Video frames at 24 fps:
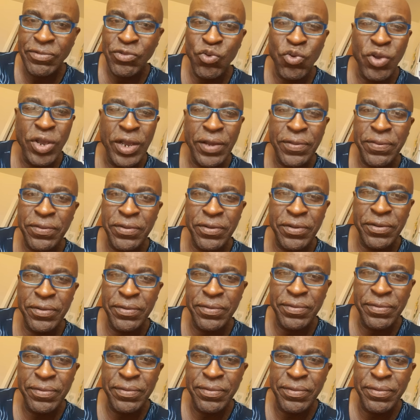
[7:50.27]
you asked her.
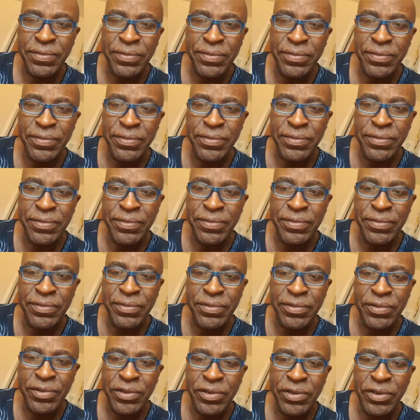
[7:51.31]

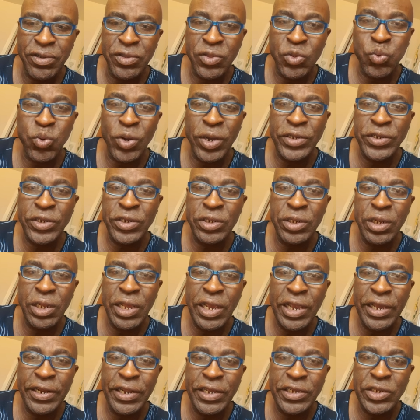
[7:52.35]
Or twice she
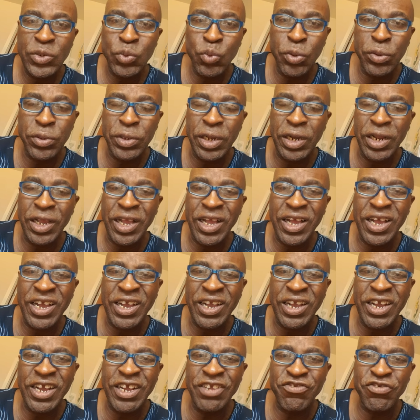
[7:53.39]
lied that she was on
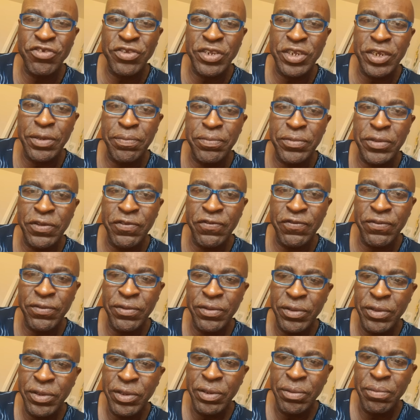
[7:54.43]
contraceptive.
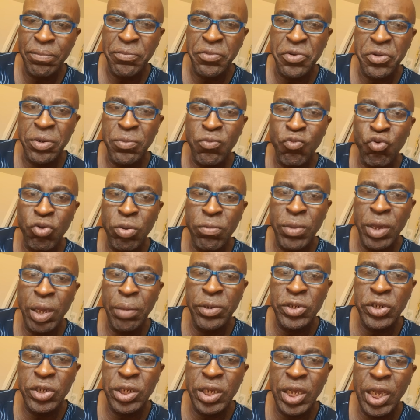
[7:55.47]
But the more
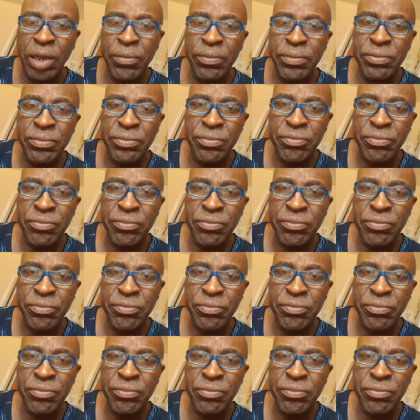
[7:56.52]
babies she had,